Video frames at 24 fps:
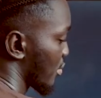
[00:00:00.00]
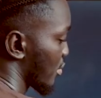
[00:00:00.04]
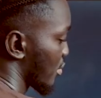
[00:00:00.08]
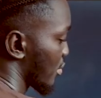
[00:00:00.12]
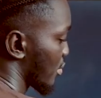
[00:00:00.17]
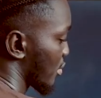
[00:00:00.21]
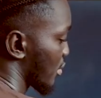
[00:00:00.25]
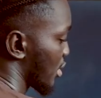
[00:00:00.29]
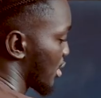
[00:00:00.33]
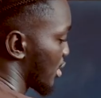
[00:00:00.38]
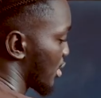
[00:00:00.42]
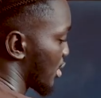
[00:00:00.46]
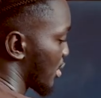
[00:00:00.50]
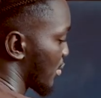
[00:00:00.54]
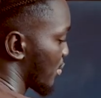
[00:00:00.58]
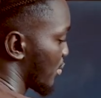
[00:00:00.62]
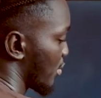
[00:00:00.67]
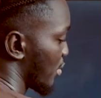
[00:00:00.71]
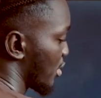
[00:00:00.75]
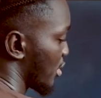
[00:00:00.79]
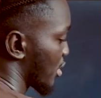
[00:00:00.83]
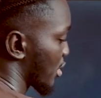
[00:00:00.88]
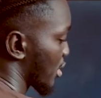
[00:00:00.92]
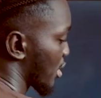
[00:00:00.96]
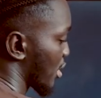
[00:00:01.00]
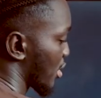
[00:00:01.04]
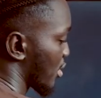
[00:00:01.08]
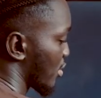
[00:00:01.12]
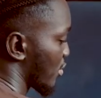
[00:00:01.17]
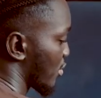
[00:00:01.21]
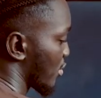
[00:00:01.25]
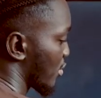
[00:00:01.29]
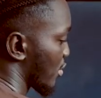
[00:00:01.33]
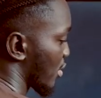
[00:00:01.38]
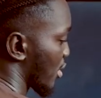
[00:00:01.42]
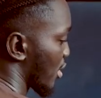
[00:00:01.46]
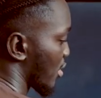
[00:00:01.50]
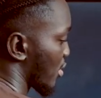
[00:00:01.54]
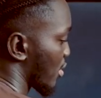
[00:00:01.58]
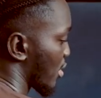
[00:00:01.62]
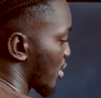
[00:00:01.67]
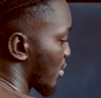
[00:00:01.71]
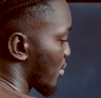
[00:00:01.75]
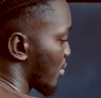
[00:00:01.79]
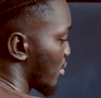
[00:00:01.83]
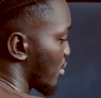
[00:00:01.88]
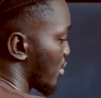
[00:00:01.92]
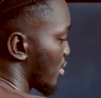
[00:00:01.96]
This is a bullish candle, another
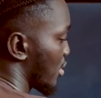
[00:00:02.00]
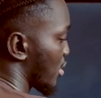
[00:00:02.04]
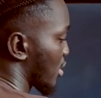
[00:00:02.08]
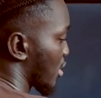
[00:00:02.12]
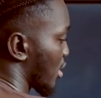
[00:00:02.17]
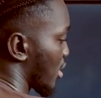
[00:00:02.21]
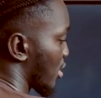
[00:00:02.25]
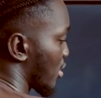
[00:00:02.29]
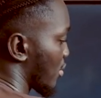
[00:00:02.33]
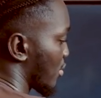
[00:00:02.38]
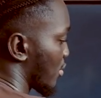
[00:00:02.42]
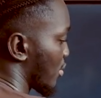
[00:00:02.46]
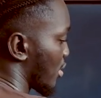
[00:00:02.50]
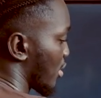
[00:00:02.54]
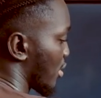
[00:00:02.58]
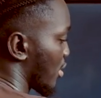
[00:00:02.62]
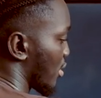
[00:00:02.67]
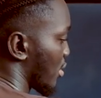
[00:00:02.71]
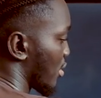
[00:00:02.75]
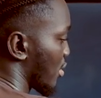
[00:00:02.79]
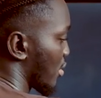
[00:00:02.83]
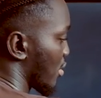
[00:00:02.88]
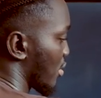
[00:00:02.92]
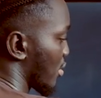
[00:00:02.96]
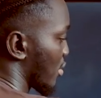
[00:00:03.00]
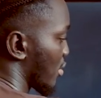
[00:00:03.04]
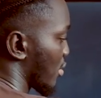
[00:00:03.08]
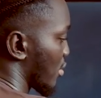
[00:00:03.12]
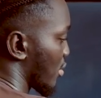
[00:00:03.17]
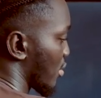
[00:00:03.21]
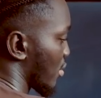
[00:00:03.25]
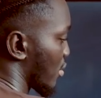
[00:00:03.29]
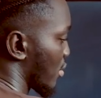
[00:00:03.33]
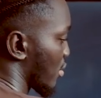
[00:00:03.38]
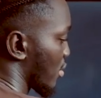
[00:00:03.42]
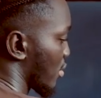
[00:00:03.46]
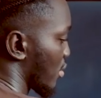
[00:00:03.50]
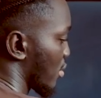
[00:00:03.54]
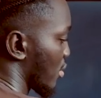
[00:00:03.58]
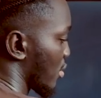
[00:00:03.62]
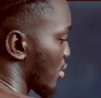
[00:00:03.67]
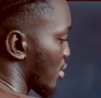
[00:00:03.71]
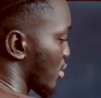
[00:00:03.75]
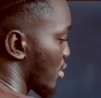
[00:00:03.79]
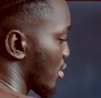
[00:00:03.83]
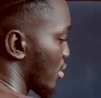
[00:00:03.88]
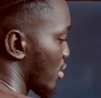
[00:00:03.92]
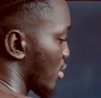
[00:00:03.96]
bullish candle here.
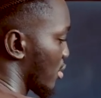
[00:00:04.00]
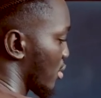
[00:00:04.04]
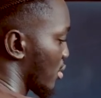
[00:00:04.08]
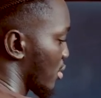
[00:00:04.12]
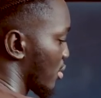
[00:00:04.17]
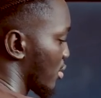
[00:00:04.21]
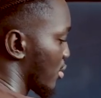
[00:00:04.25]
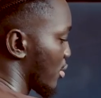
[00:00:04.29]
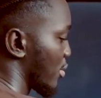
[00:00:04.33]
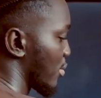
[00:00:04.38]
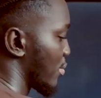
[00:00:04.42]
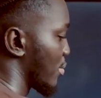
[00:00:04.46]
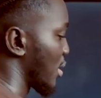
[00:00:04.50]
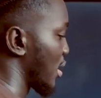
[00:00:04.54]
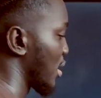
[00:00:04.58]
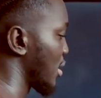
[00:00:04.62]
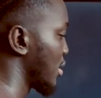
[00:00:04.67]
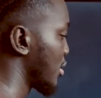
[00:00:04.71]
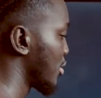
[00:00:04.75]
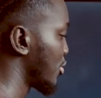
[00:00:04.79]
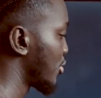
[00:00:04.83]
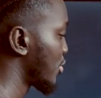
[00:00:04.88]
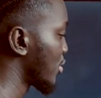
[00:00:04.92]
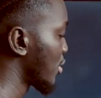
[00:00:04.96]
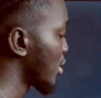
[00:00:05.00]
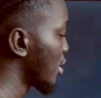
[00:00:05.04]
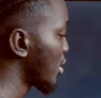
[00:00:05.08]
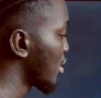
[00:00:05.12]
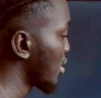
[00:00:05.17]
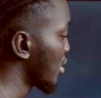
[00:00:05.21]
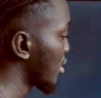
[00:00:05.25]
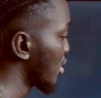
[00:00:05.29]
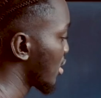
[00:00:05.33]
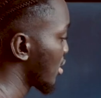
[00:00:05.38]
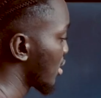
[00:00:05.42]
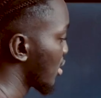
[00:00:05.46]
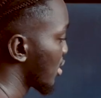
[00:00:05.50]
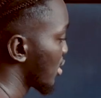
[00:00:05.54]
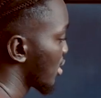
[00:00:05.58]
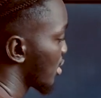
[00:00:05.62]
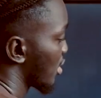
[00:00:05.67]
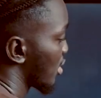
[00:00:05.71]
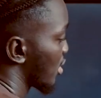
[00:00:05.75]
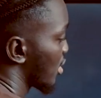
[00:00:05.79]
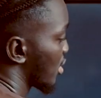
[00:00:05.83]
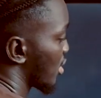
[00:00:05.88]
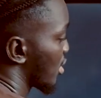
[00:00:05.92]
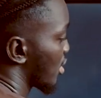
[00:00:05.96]
Don't mind the drawing.
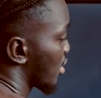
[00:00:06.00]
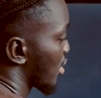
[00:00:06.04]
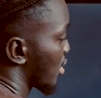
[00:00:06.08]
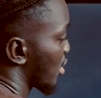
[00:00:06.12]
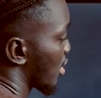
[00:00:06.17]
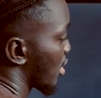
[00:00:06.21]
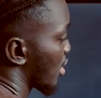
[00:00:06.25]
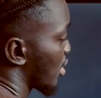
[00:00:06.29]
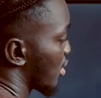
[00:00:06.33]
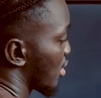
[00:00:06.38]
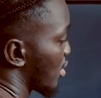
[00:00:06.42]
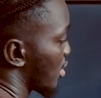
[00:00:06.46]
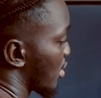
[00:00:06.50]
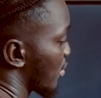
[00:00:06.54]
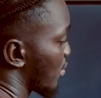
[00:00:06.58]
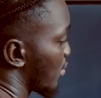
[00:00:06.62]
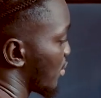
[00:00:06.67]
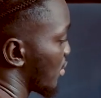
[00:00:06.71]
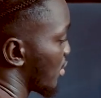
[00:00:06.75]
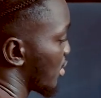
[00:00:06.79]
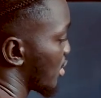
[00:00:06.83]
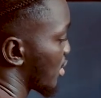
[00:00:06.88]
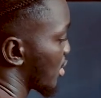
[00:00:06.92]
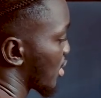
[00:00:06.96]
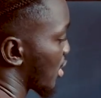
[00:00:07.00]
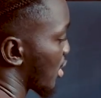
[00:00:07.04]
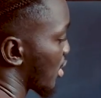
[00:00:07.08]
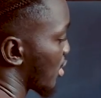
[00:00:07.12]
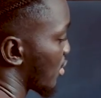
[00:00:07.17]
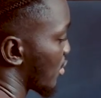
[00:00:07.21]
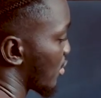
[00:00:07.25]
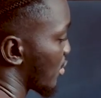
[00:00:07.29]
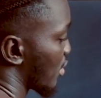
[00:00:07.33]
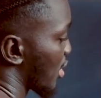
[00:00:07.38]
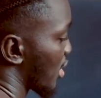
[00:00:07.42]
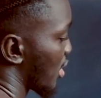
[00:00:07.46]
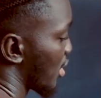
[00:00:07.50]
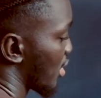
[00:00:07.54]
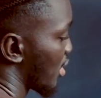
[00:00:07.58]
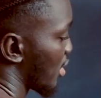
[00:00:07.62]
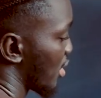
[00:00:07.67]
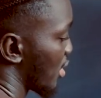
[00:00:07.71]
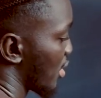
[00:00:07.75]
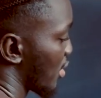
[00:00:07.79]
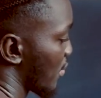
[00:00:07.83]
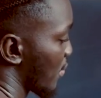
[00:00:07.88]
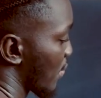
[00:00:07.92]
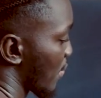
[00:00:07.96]
Another bullish candle right
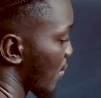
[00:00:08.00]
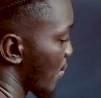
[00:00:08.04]
here.